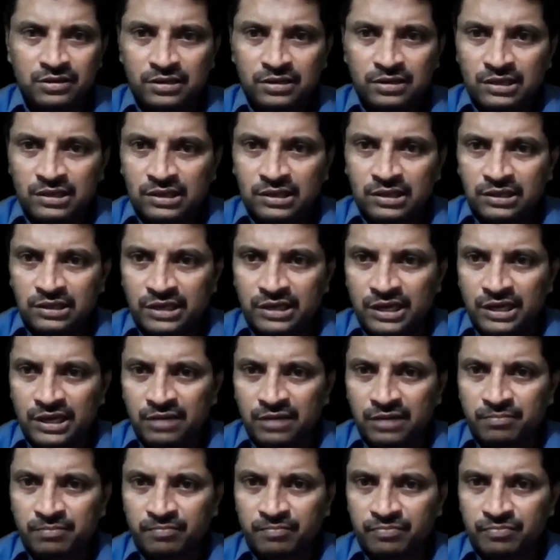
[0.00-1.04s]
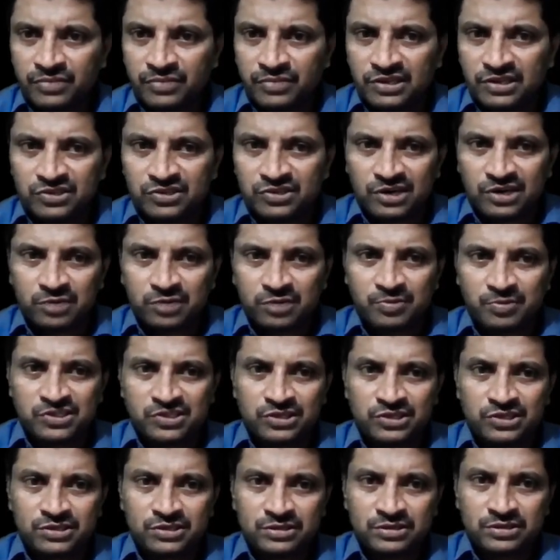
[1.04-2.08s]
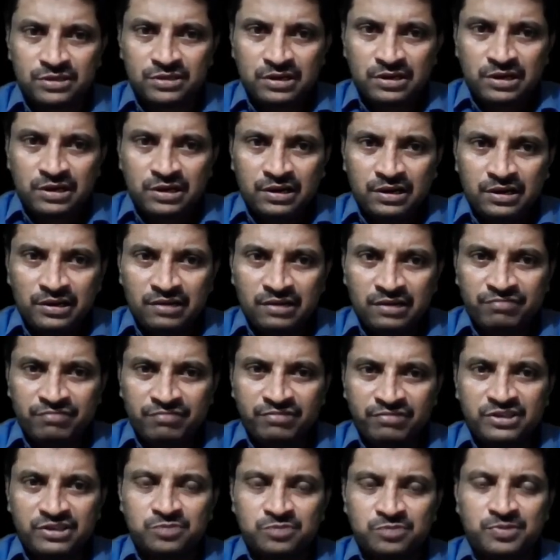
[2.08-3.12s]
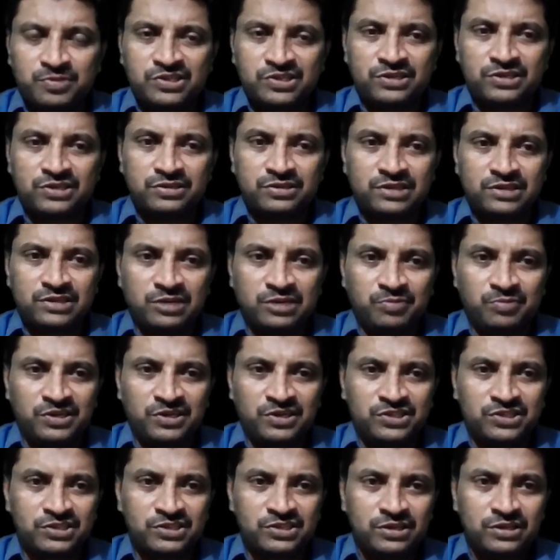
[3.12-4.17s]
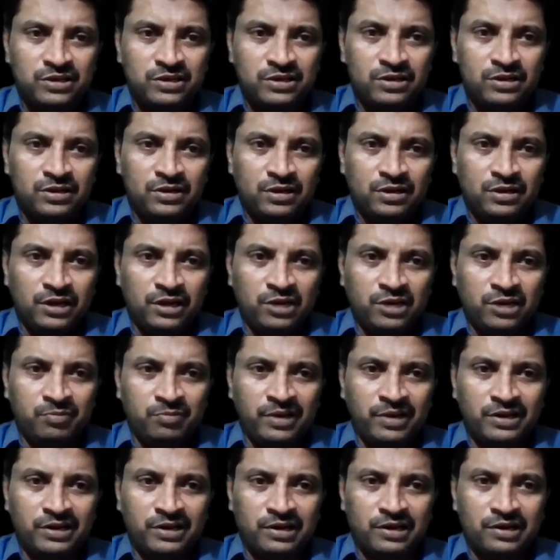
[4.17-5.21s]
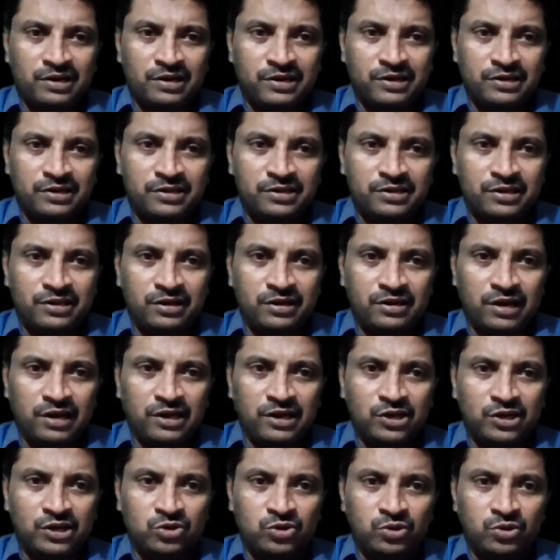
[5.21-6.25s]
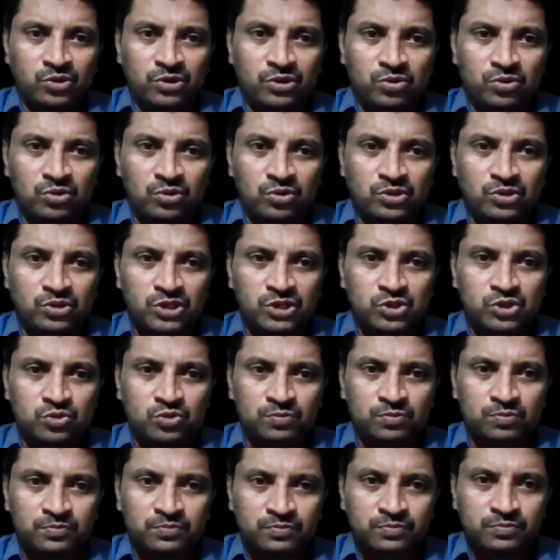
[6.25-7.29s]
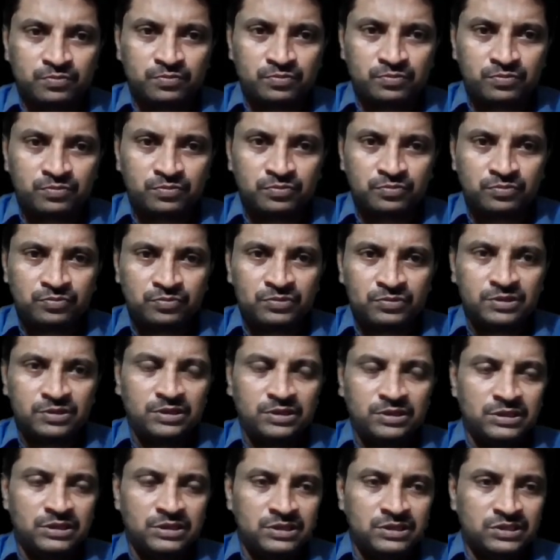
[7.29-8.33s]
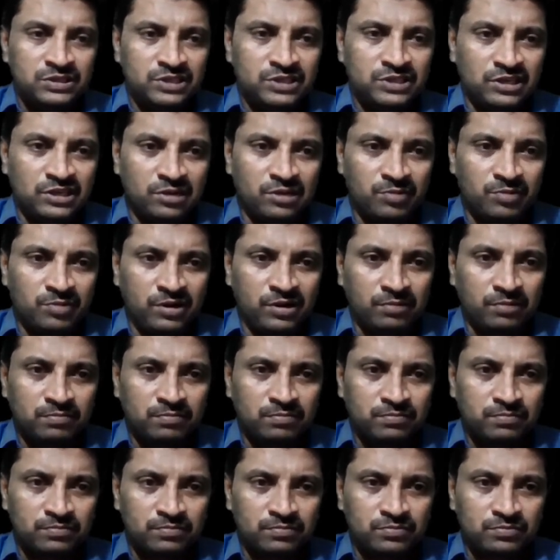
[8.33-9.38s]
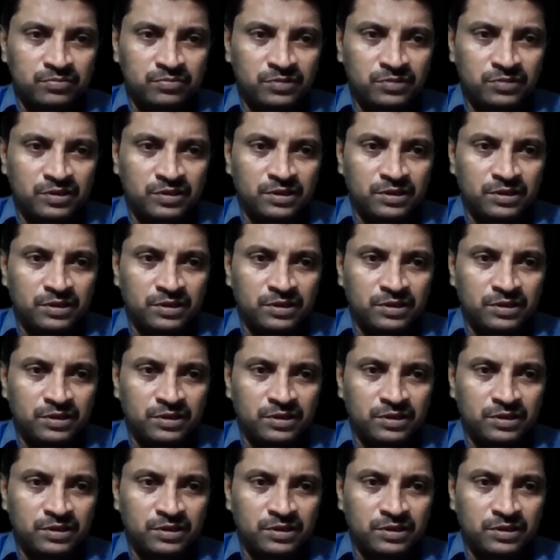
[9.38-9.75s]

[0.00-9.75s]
E is not present, F is present. That means in my candidate key I need to include these two, C comma E.